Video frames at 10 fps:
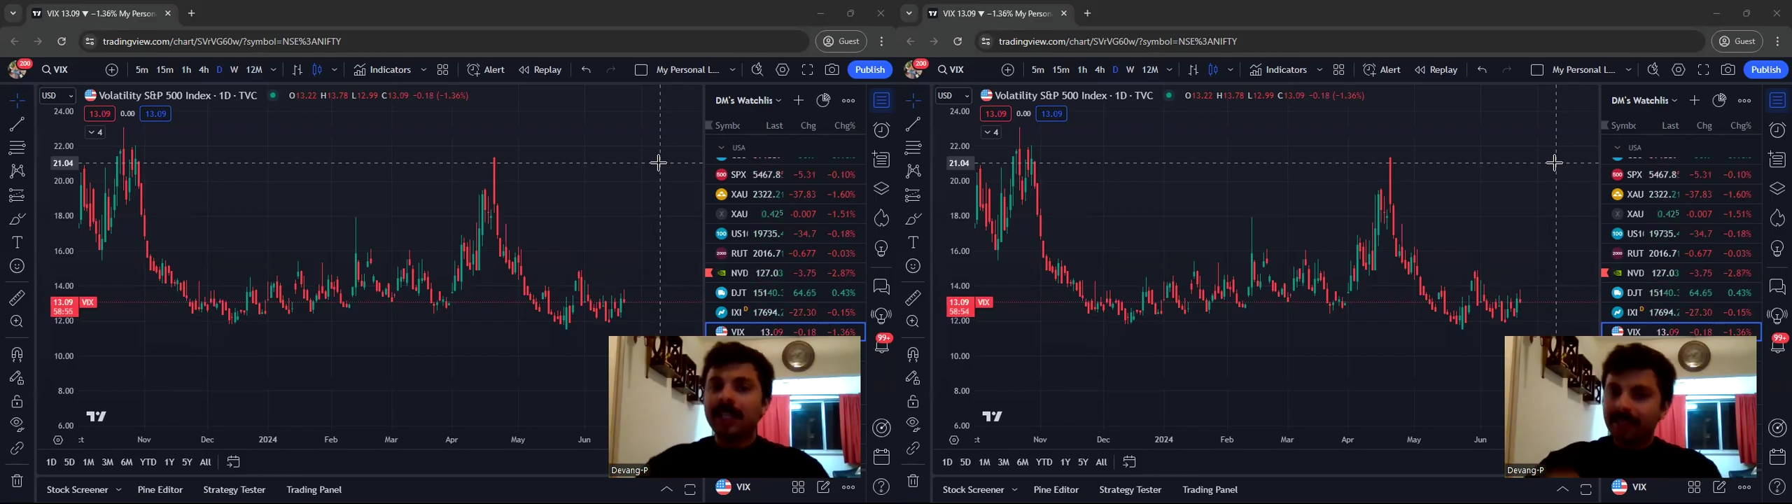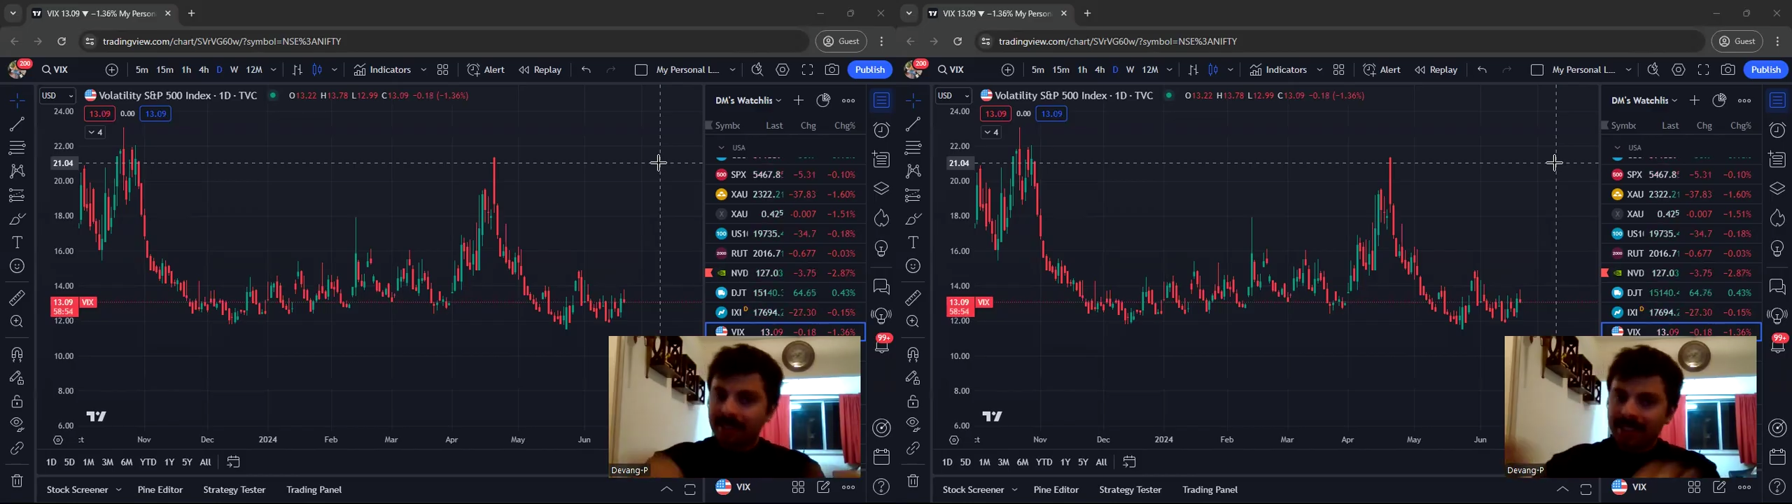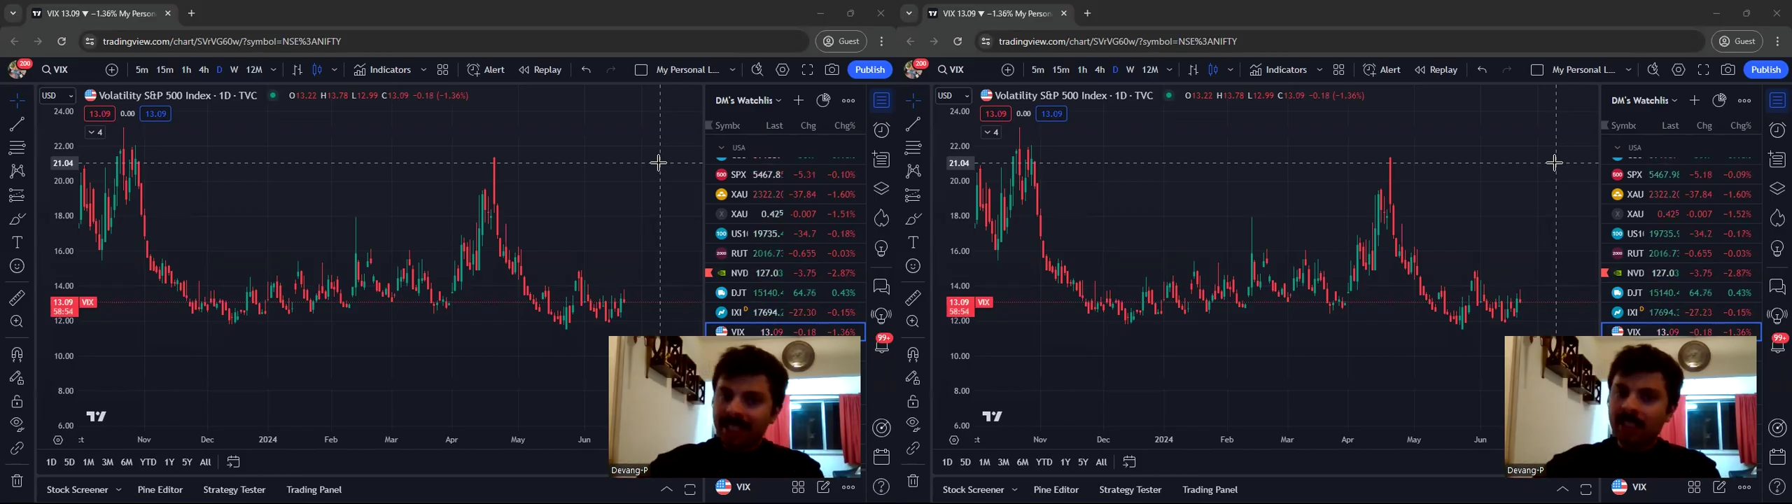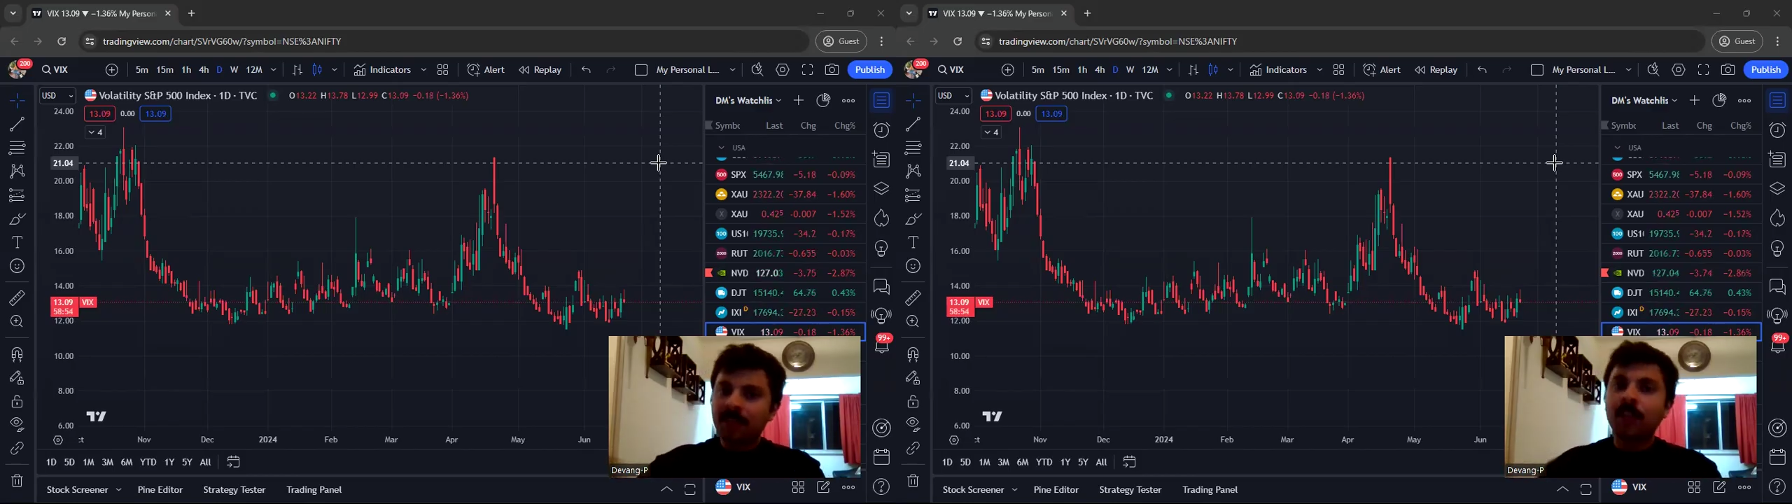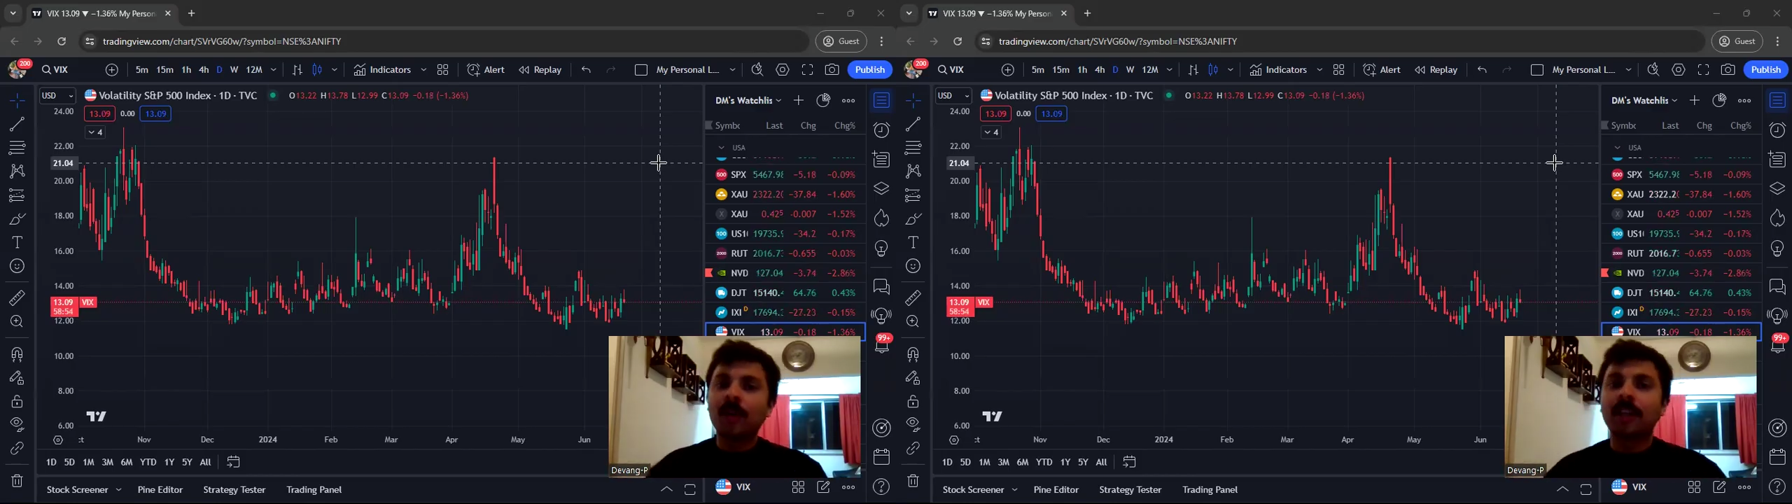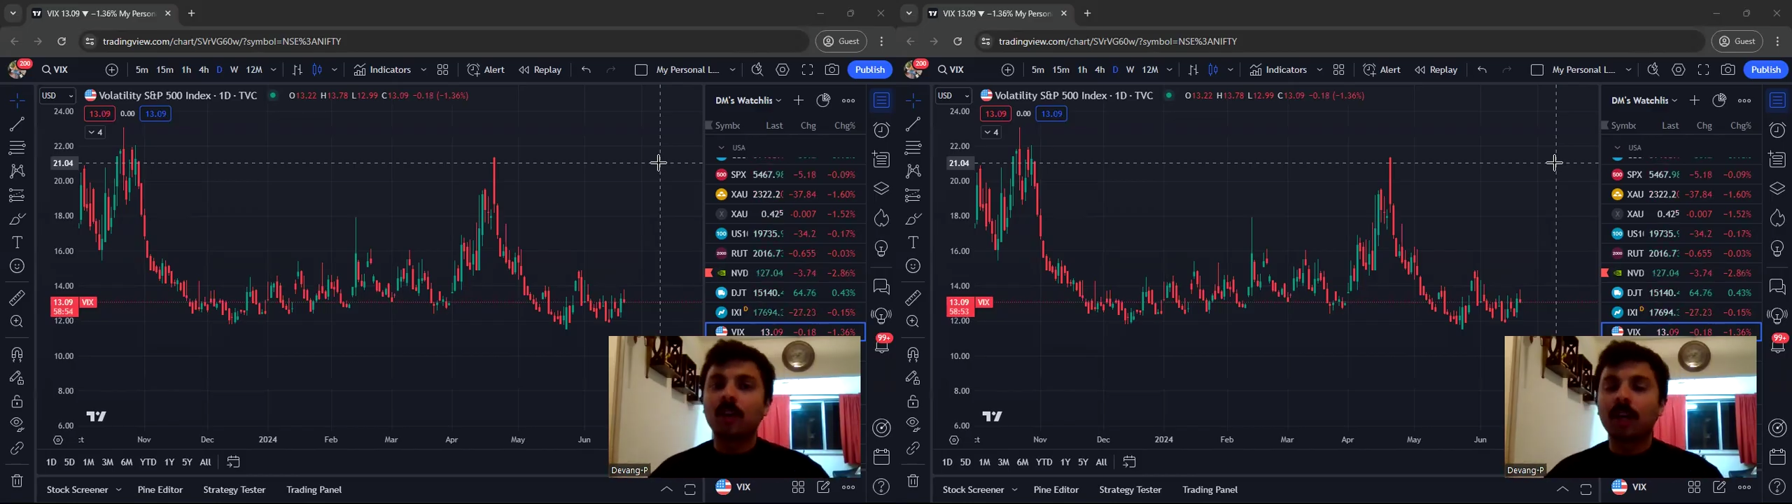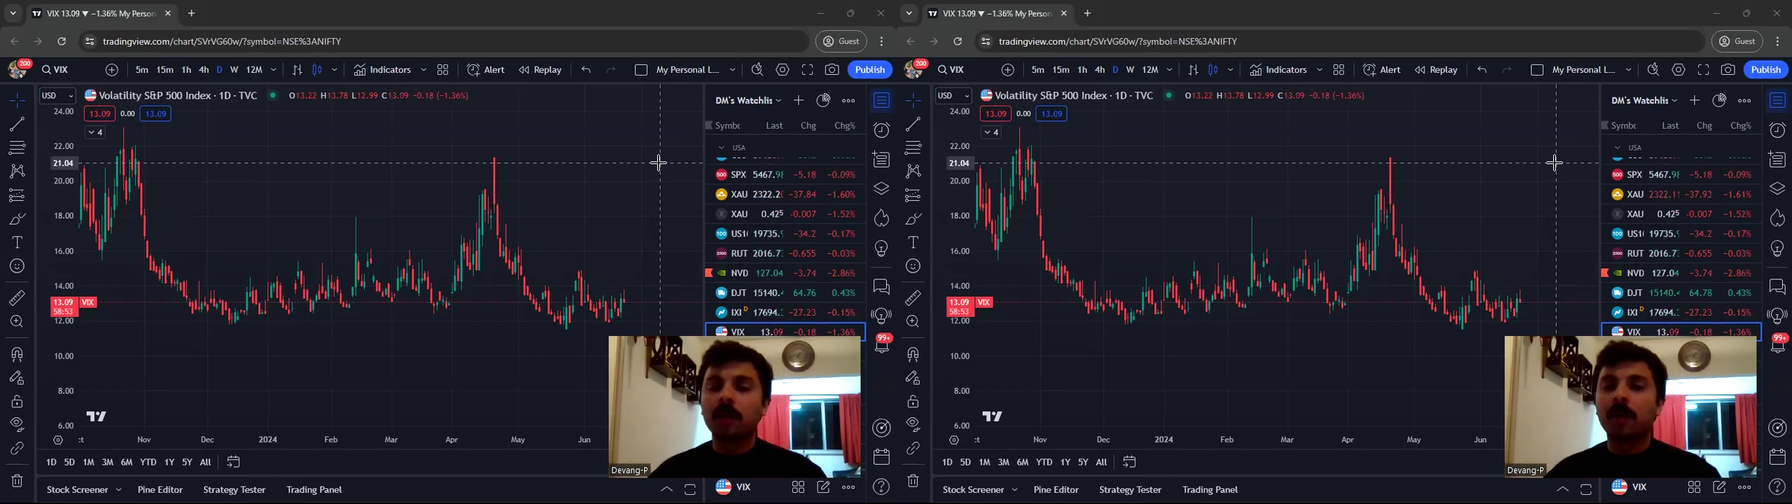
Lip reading: In the next video, I'll talk